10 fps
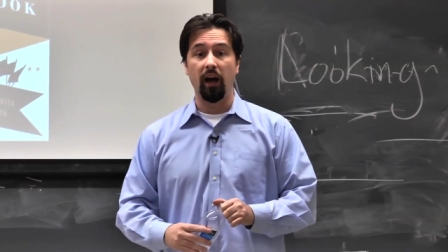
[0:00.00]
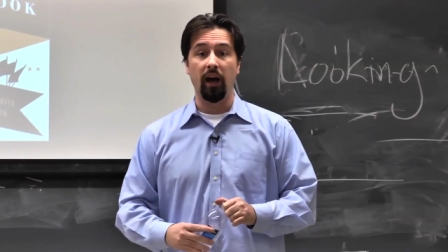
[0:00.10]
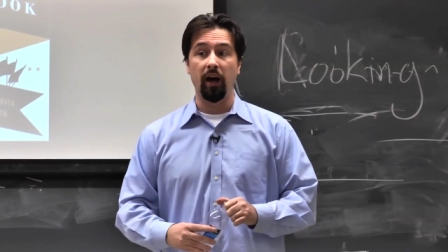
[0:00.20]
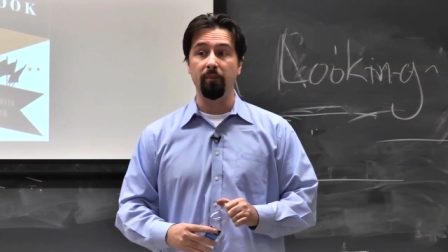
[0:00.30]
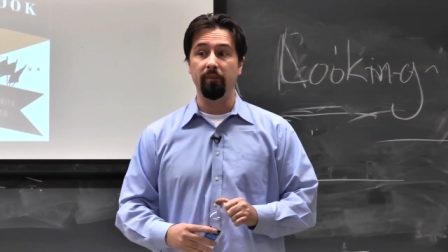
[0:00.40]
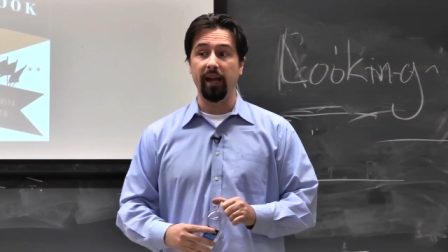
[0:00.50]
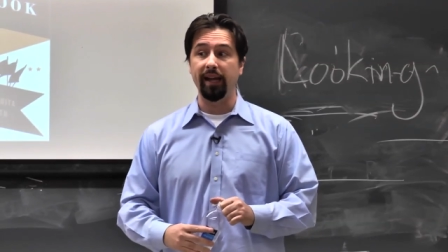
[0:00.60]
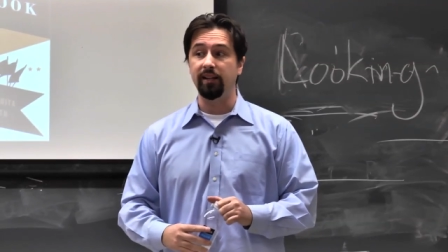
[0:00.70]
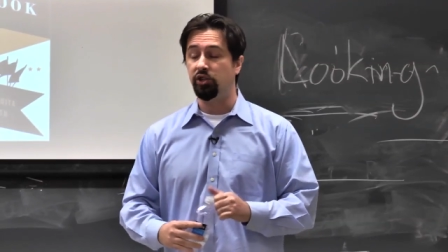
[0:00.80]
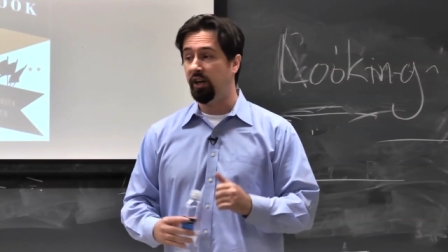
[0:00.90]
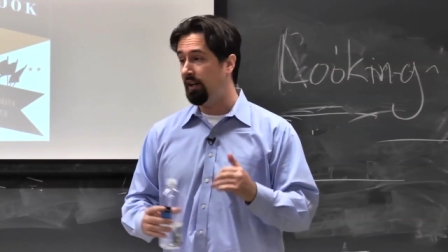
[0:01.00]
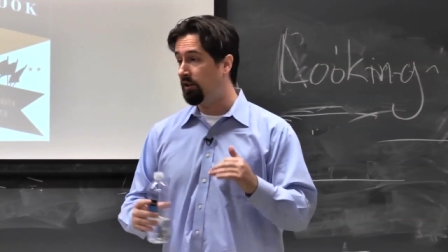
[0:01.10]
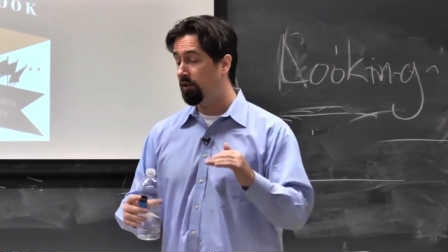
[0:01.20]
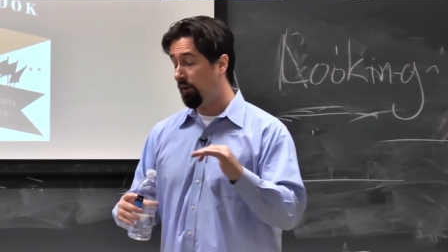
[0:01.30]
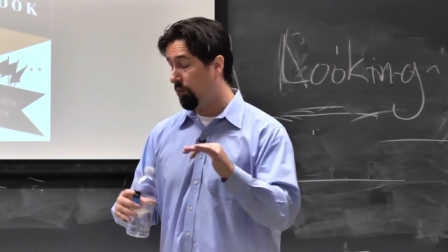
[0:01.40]
Um, it,
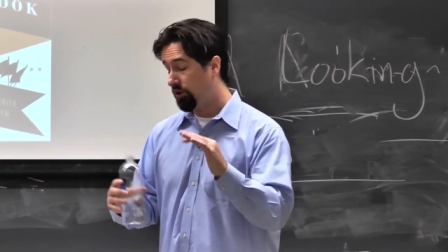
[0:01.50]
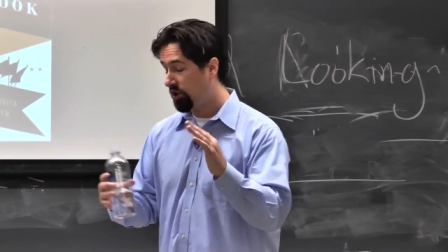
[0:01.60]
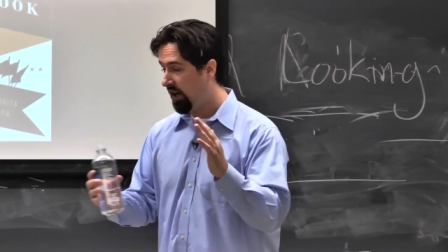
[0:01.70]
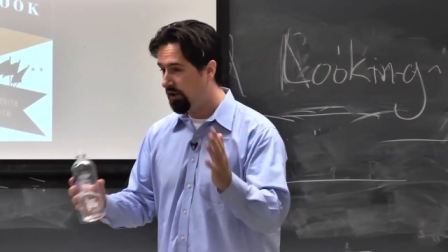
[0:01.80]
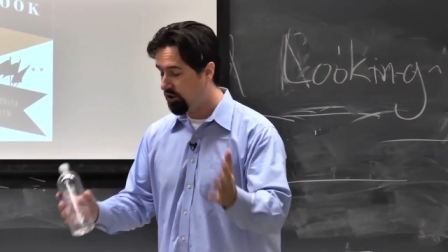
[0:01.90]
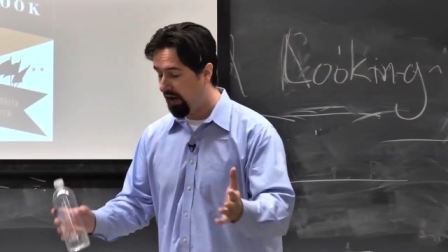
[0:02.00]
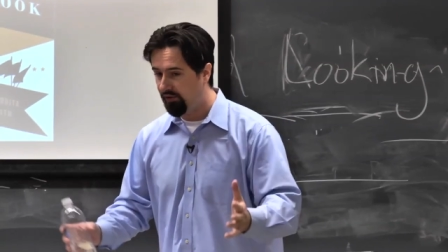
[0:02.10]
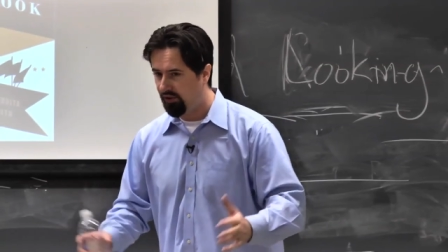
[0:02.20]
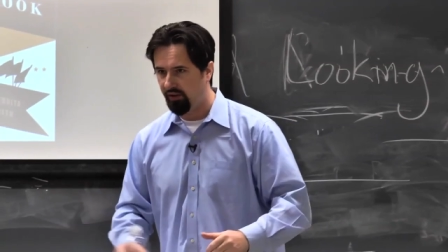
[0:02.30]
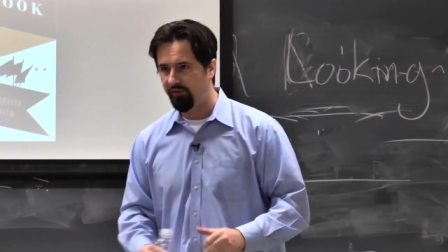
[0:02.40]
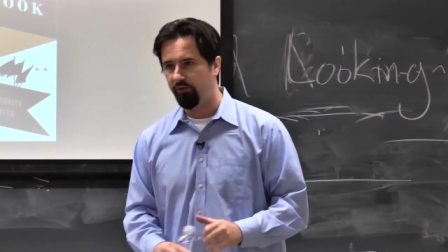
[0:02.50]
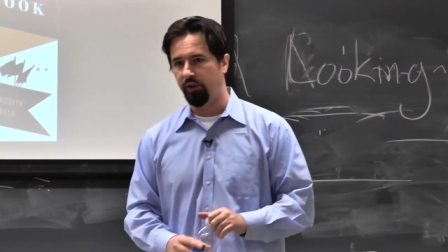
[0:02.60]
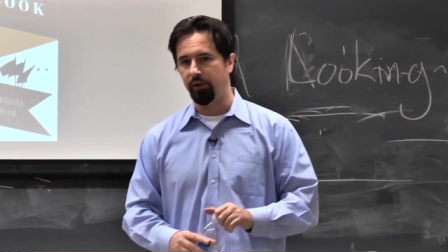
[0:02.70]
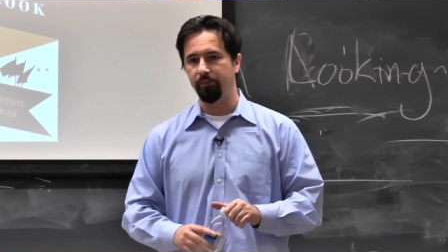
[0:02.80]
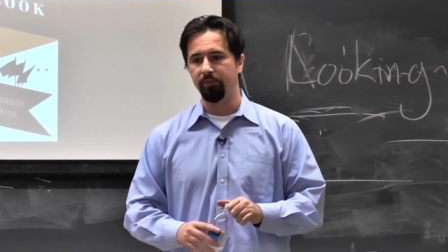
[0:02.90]
change, it will change everything for
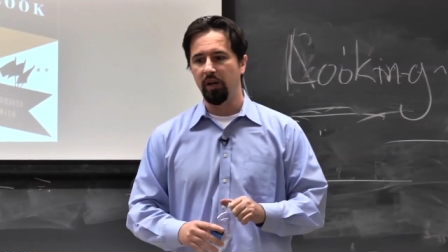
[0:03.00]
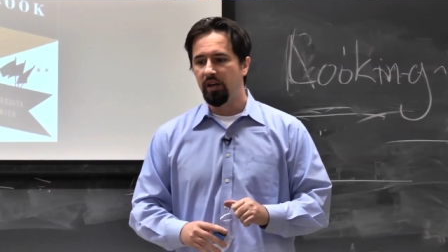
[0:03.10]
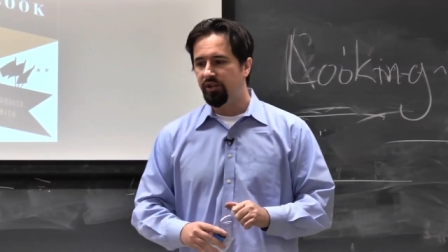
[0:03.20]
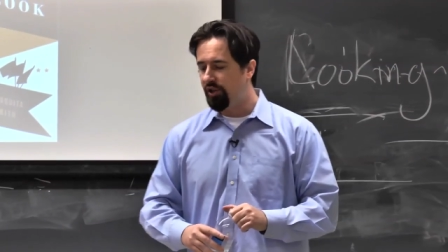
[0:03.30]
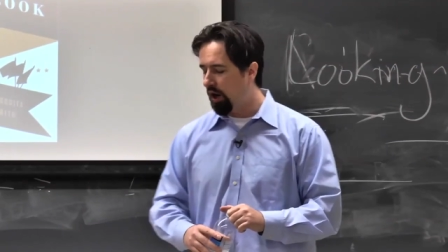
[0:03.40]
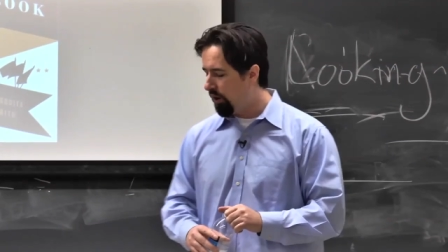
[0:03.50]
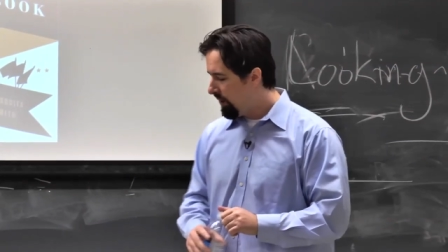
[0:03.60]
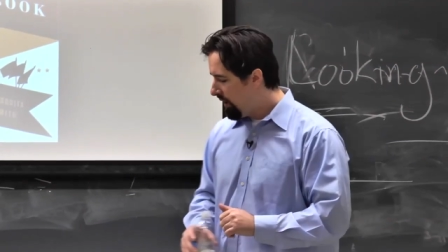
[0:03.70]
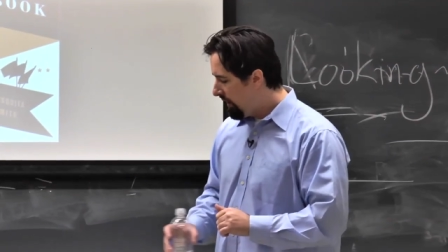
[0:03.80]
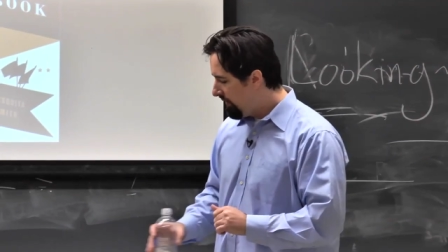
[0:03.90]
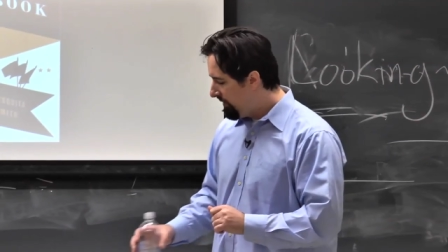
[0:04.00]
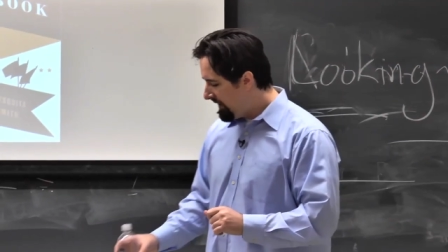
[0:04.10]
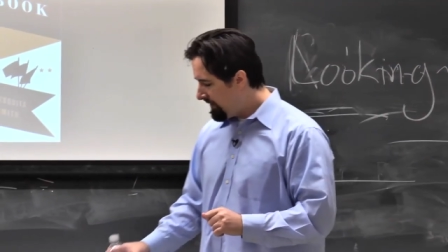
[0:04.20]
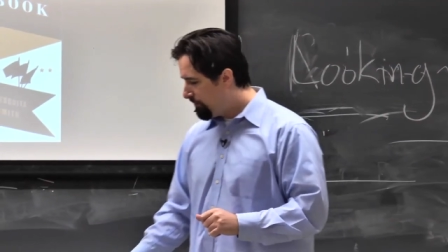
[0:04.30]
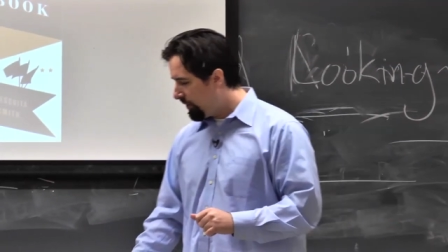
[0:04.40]
you. So
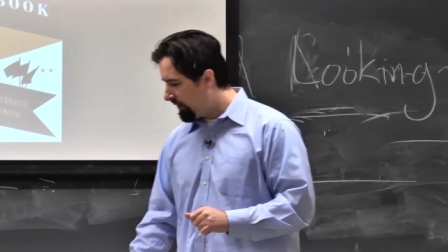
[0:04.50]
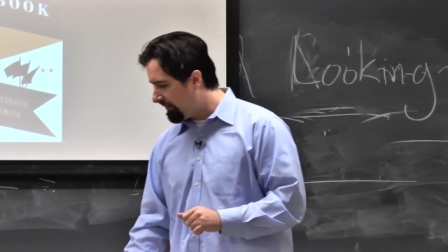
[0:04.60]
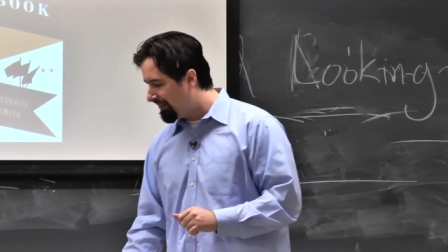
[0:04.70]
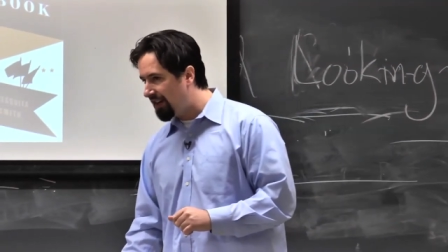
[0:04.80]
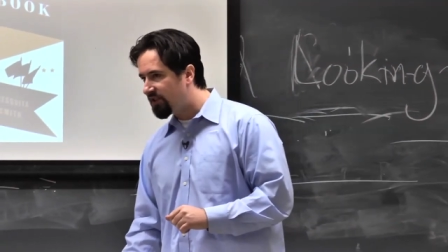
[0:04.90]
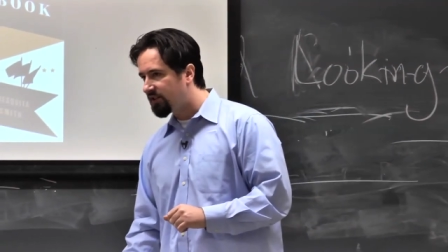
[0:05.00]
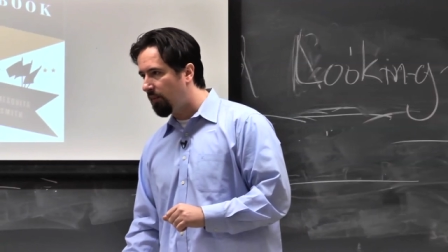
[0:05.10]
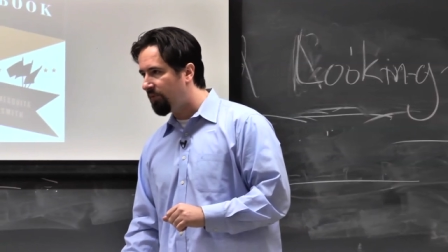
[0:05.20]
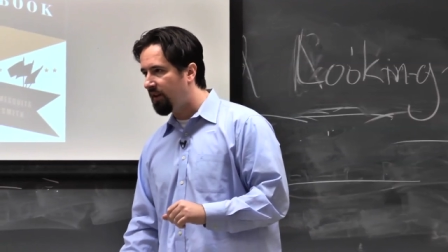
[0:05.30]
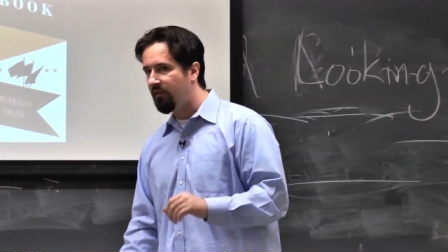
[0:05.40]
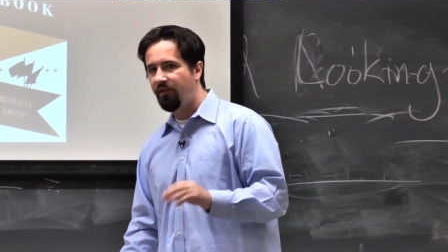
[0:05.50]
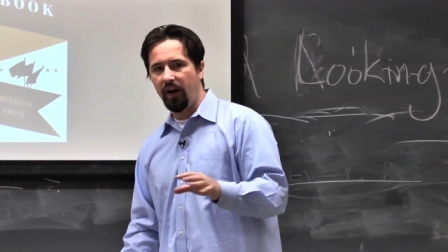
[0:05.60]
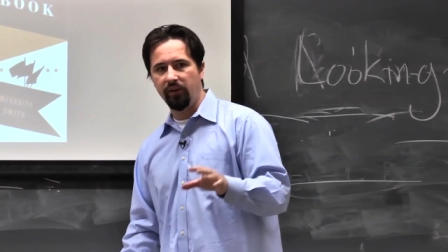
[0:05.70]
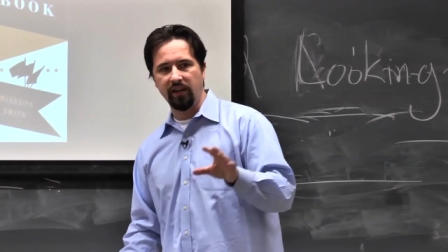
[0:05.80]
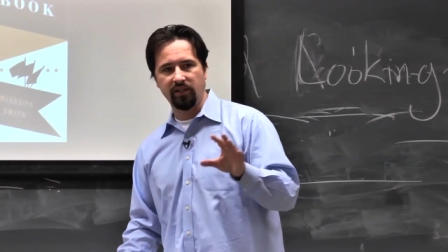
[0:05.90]
this book does something
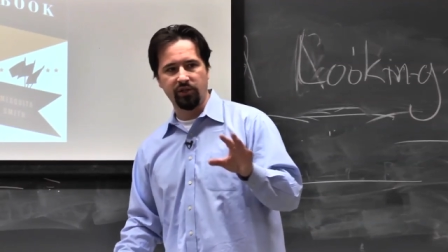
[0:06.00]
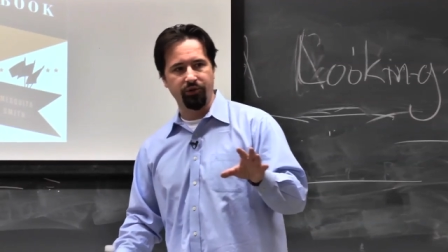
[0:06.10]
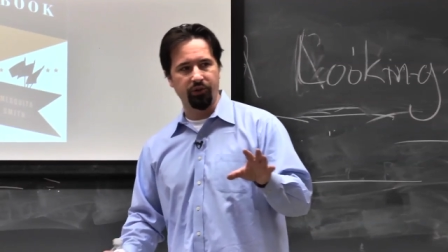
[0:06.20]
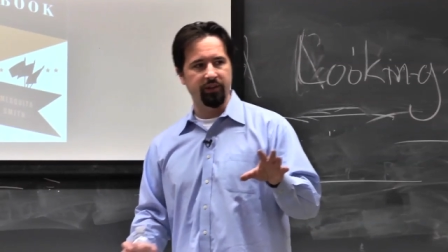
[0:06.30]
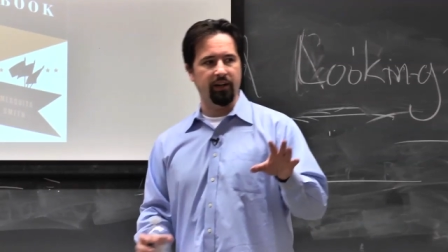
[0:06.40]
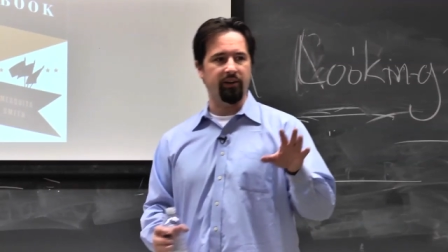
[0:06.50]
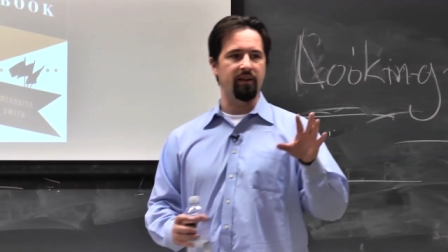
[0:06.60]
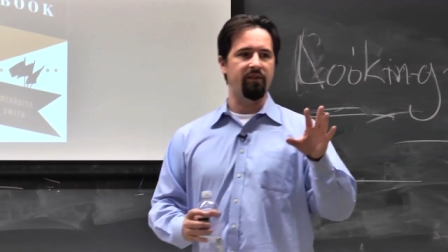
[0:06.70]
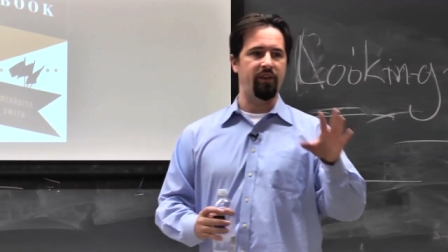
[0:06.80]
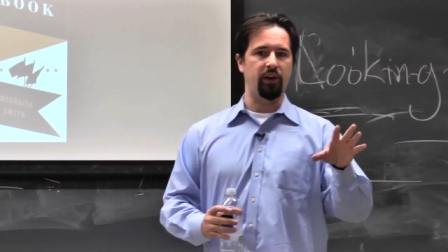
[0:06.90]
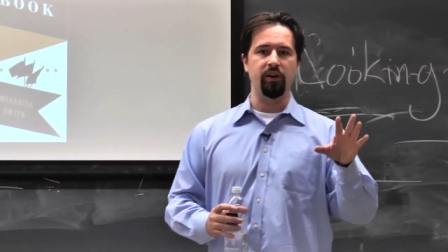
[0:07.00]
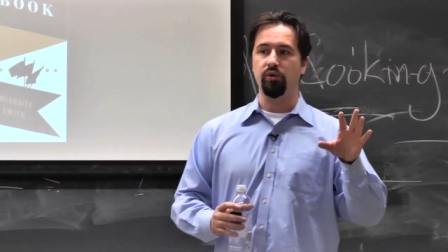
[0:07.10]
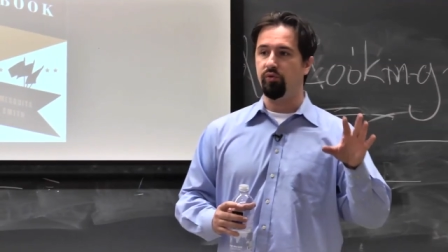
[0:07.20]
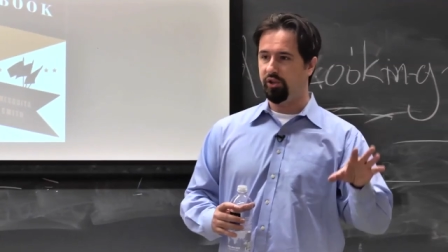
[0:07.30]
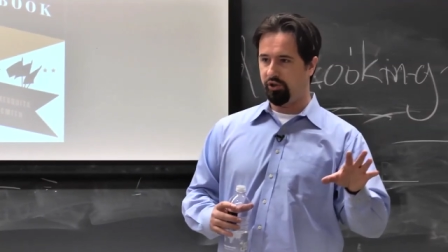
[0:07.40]
very extraordinary and very
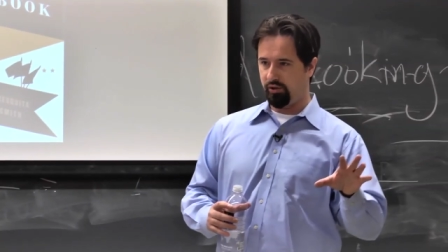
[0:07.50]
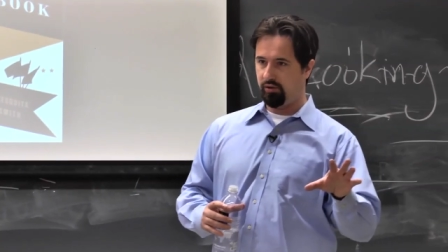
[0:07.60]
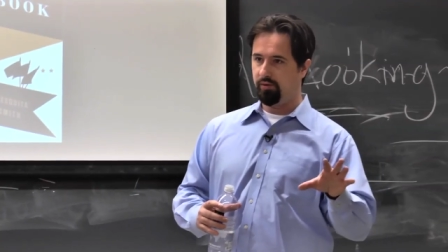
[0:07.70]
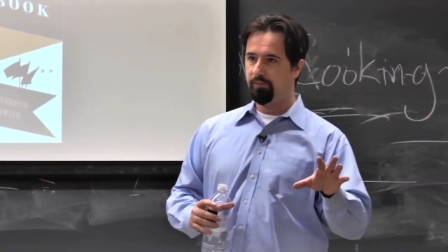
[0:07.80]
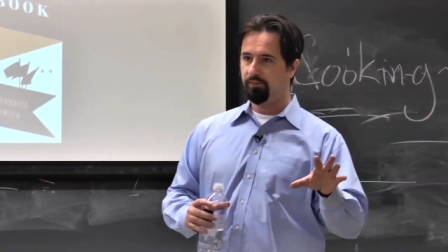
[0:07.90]
original.